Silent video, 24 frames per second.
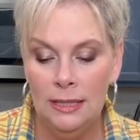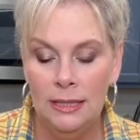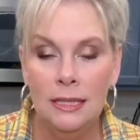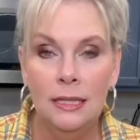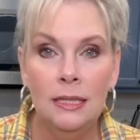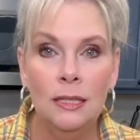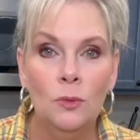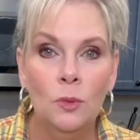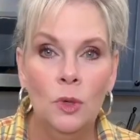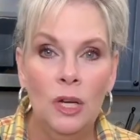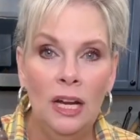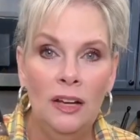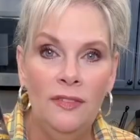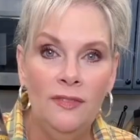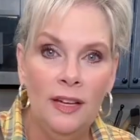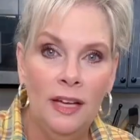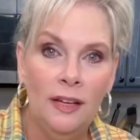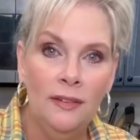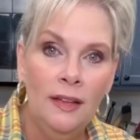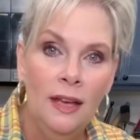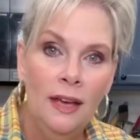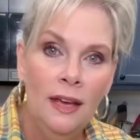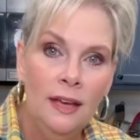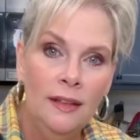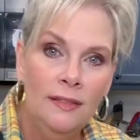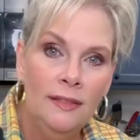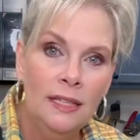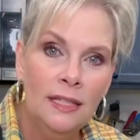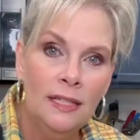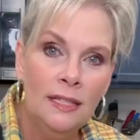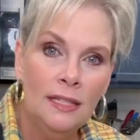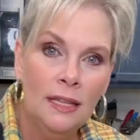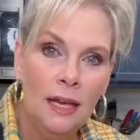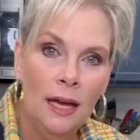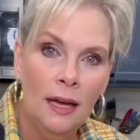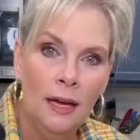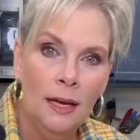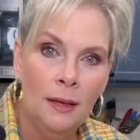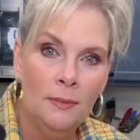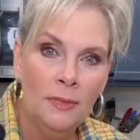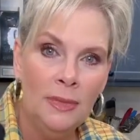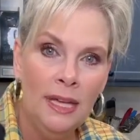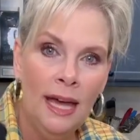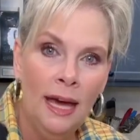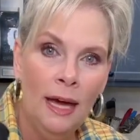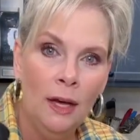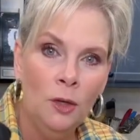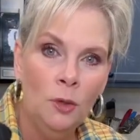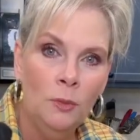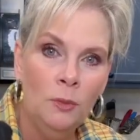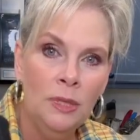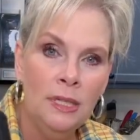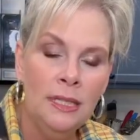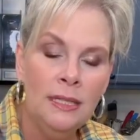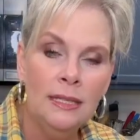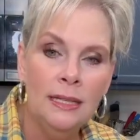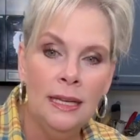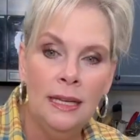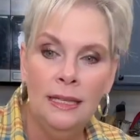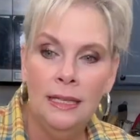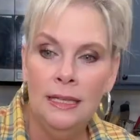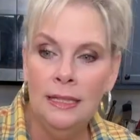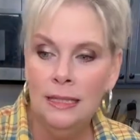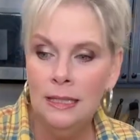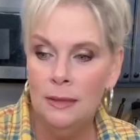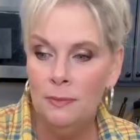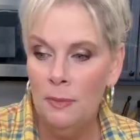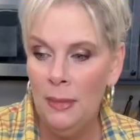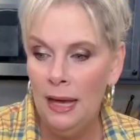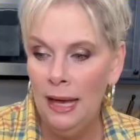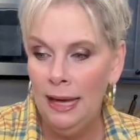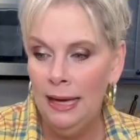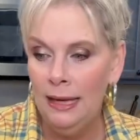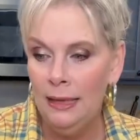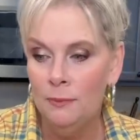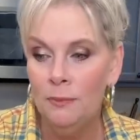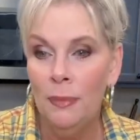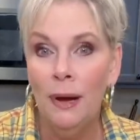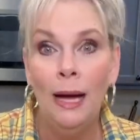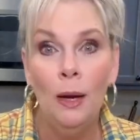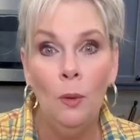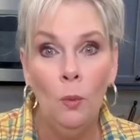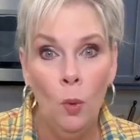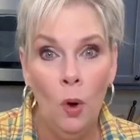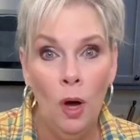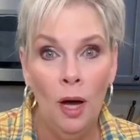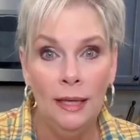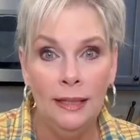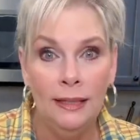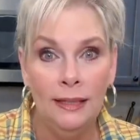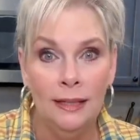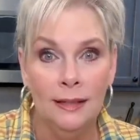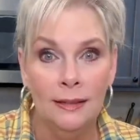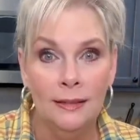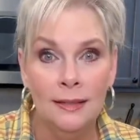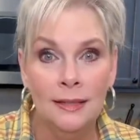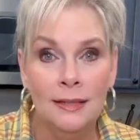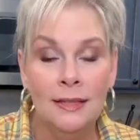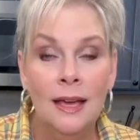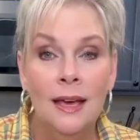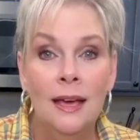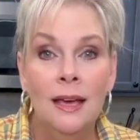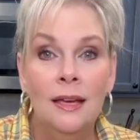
This is what I found, this Cattleman's, and it's made by Watkins.